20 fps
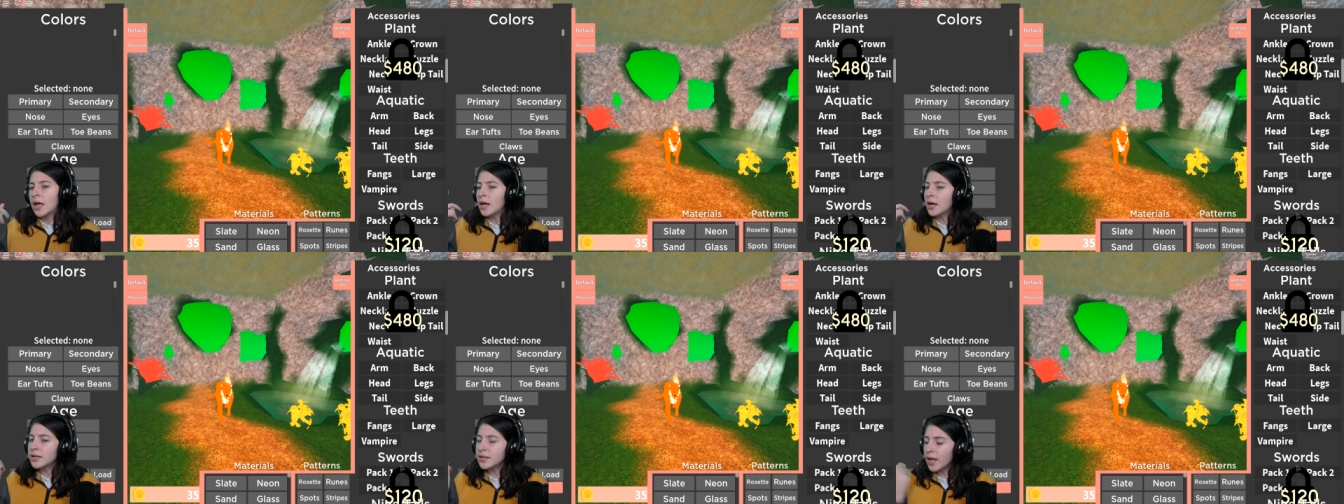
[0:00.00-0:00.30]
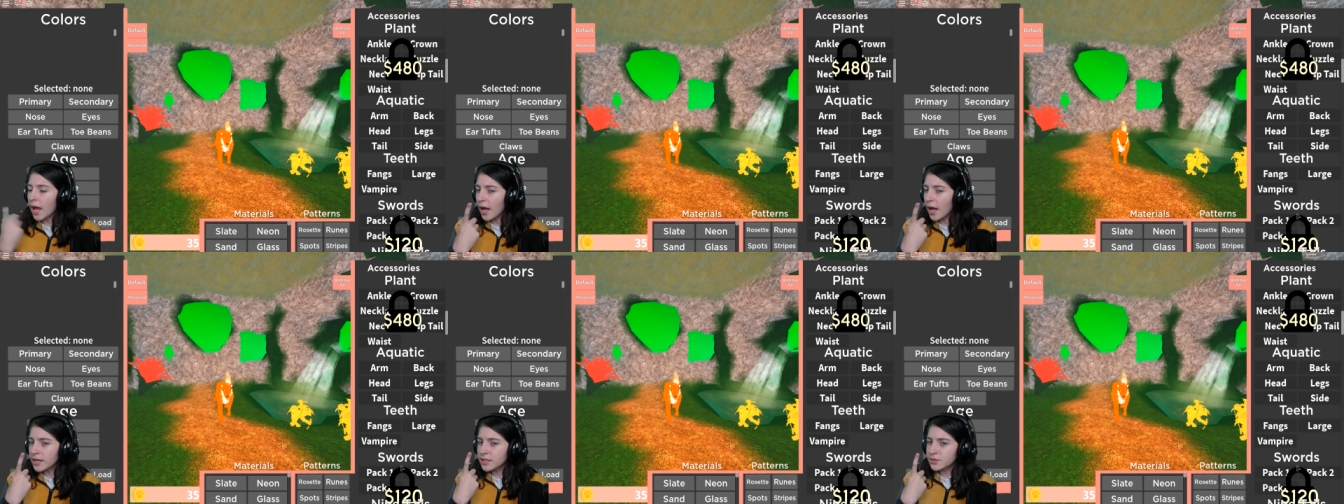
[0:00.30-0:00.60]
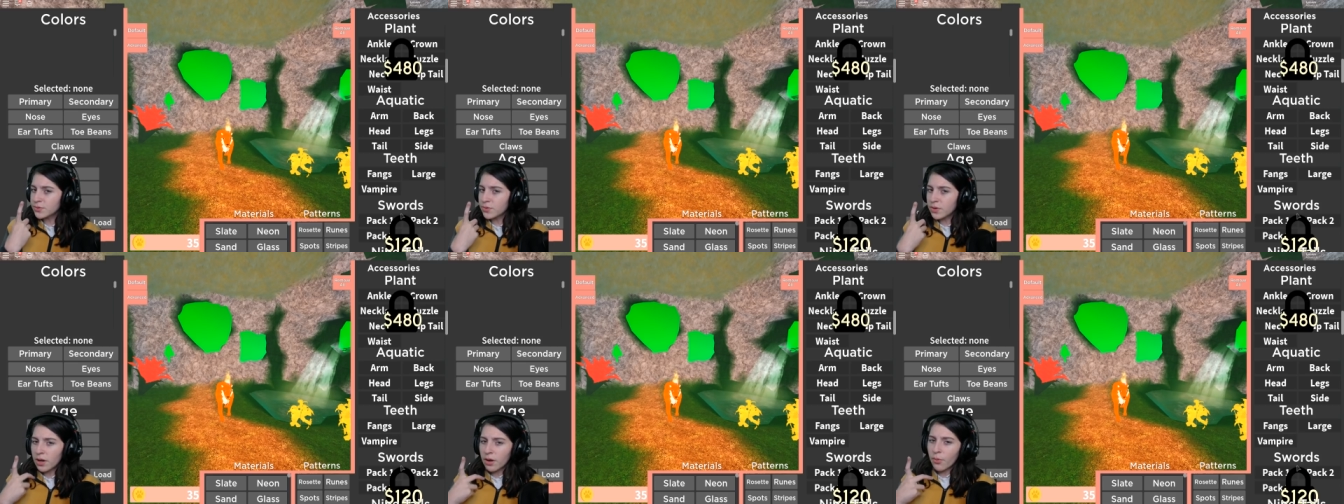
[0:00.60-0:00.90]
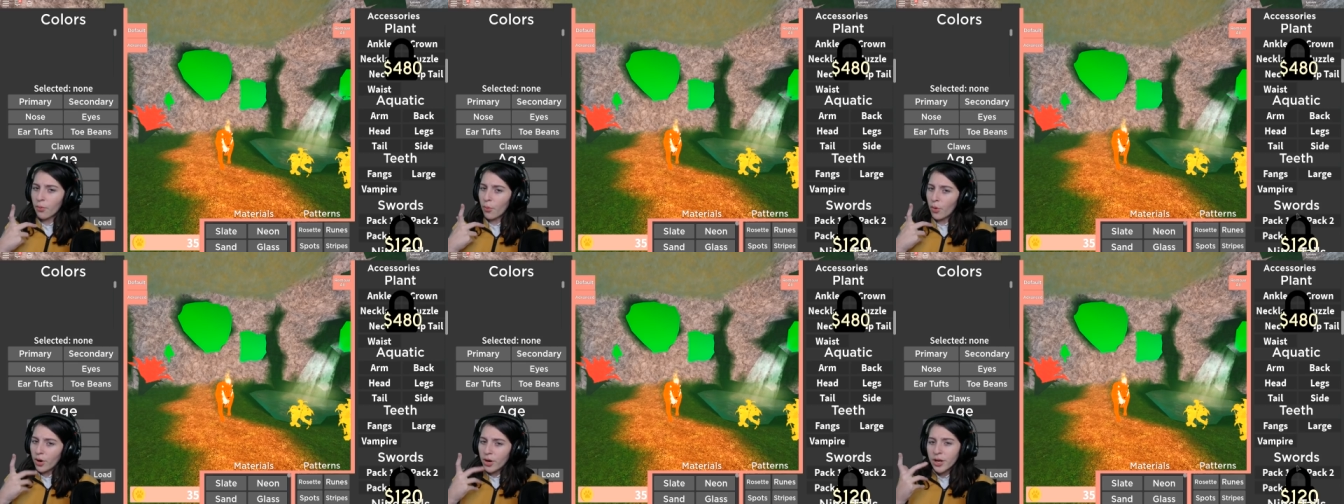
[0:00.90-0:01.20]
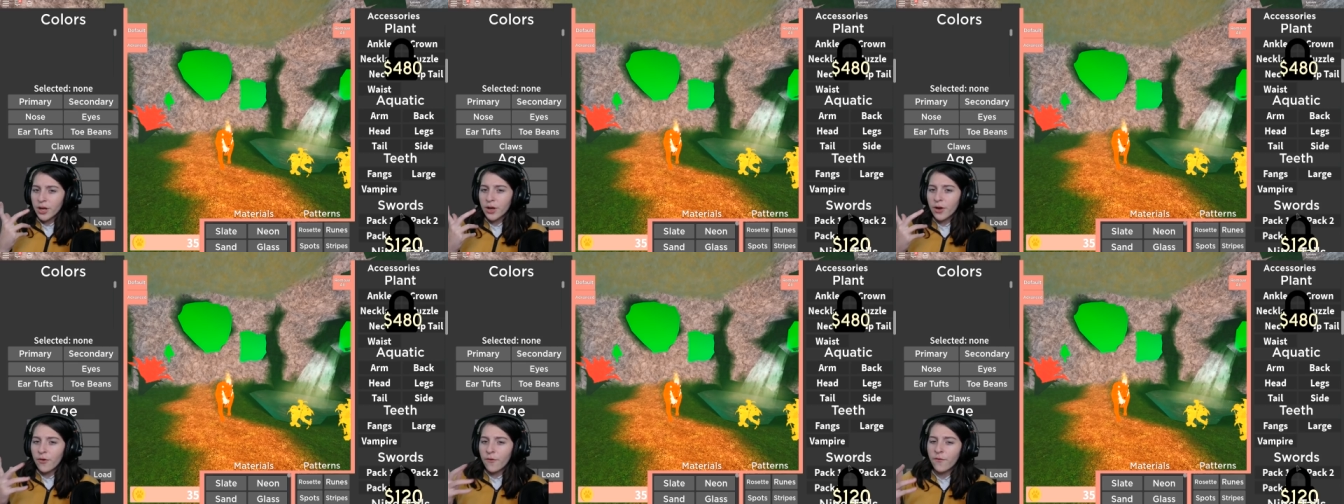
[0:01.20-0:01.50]
Next, what I want
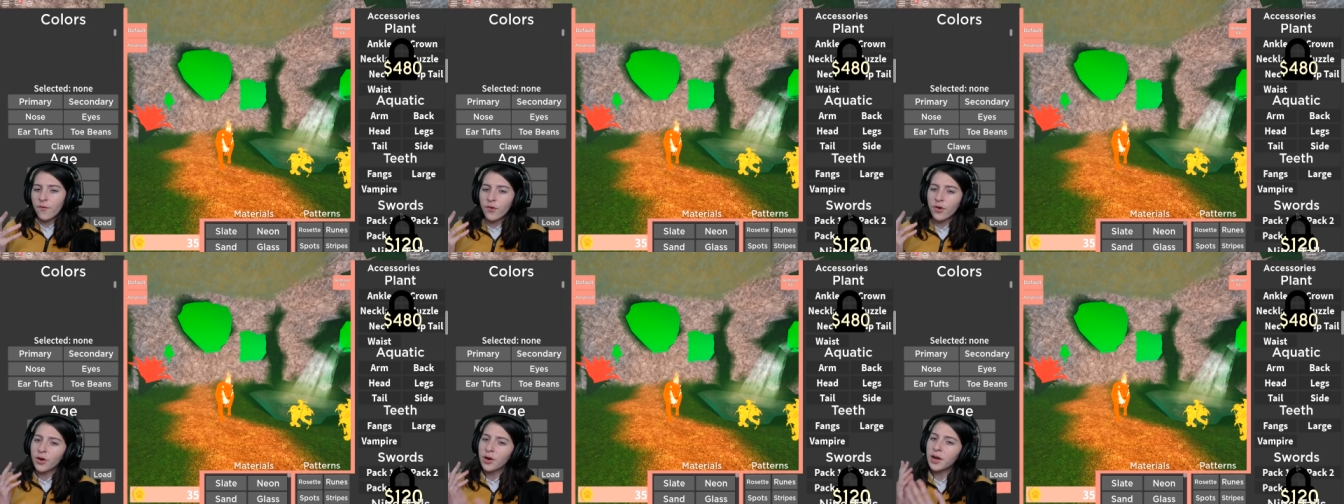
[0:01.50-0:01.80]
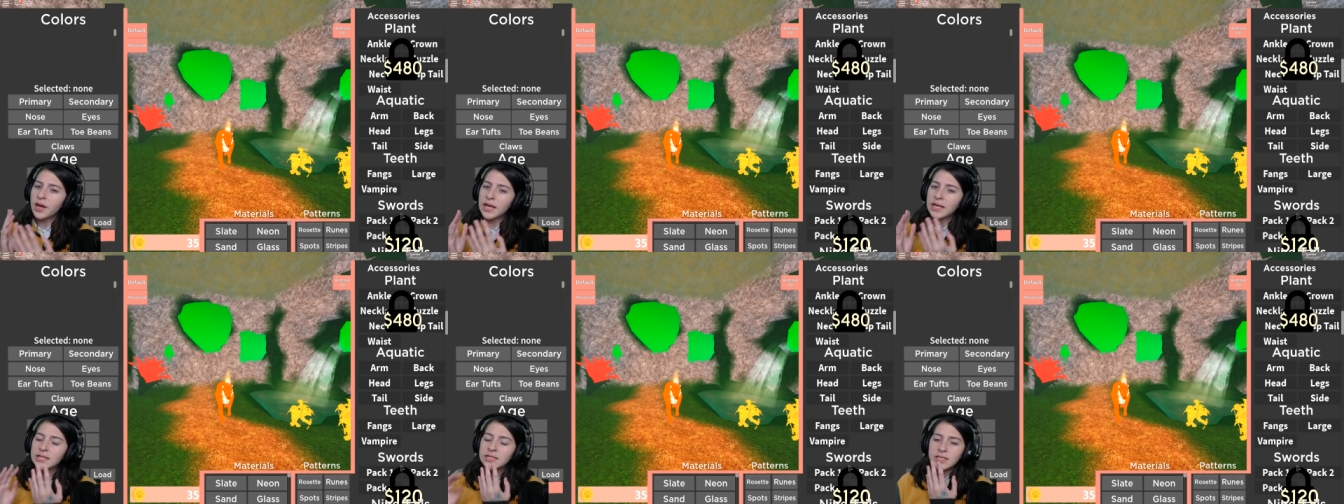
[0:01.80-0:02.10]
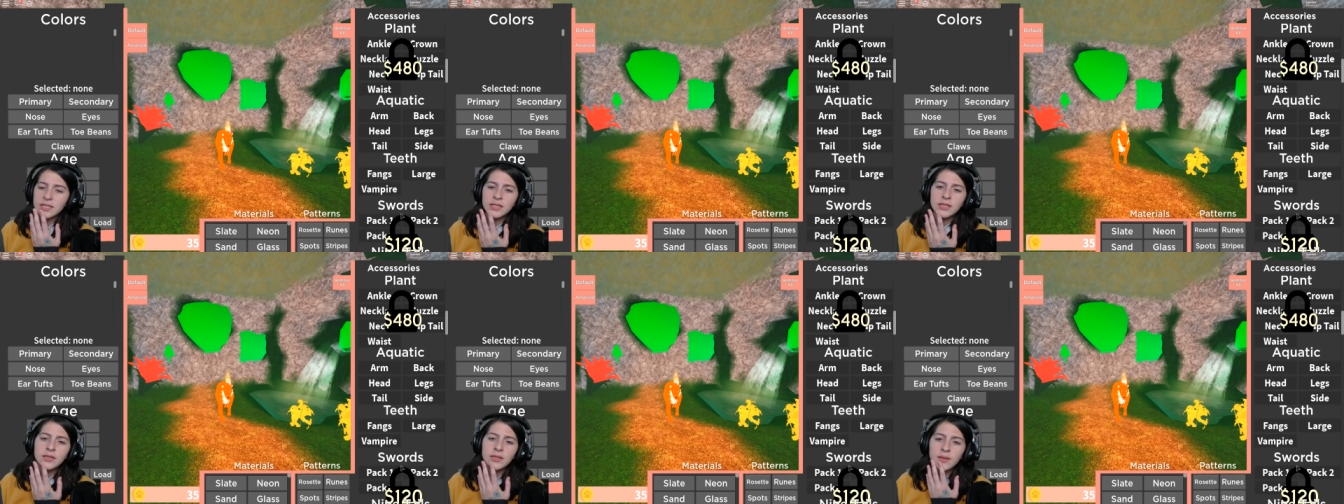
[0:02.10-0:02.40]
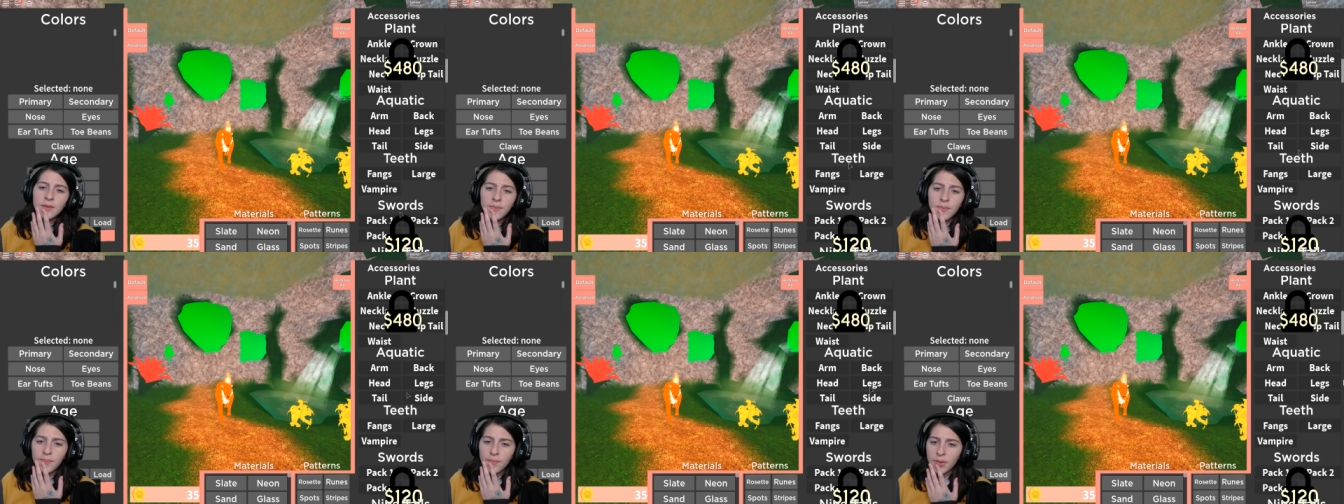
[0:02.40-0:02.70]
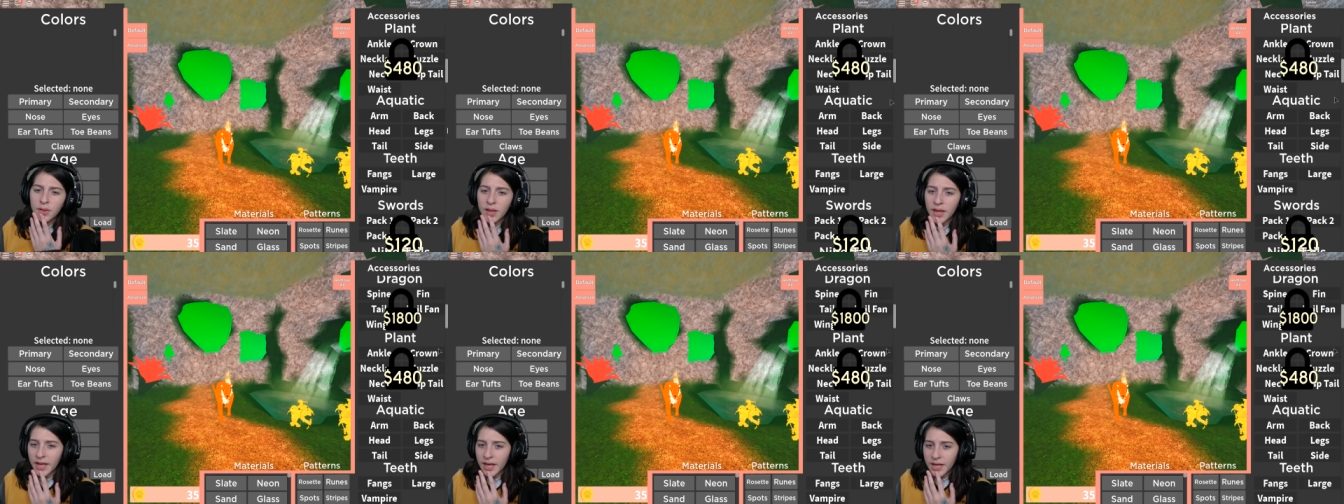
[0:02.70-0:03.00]
to go for is
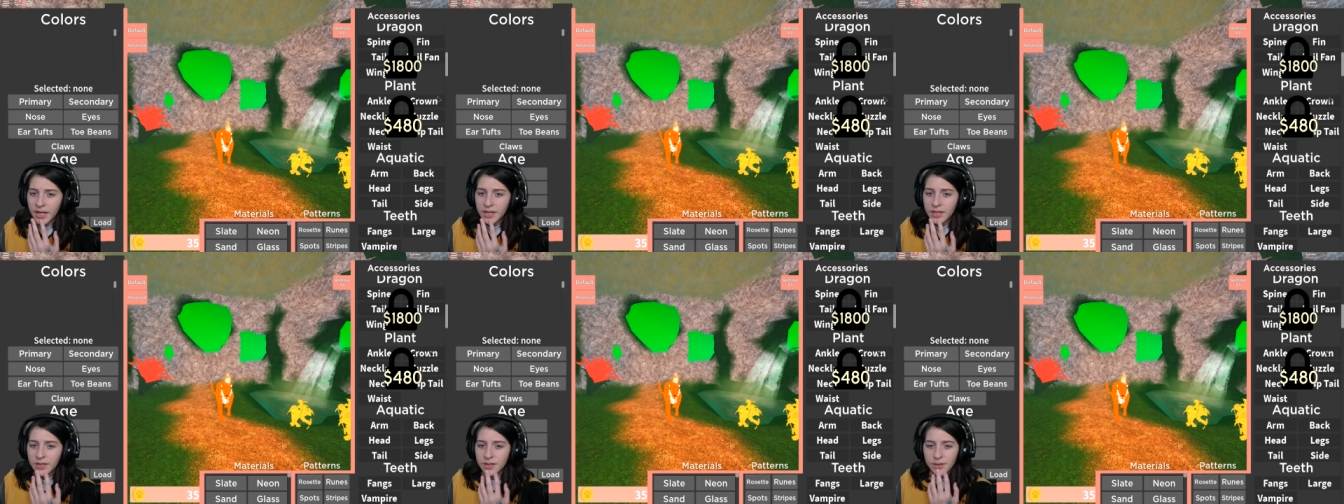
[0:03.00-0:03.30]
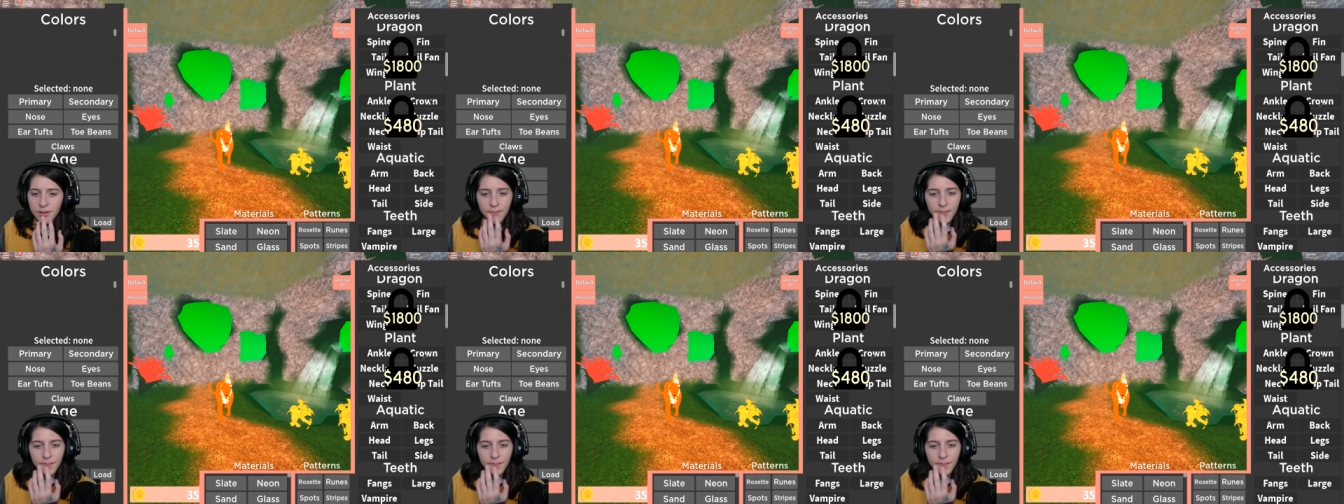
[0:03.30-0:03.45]
Plant,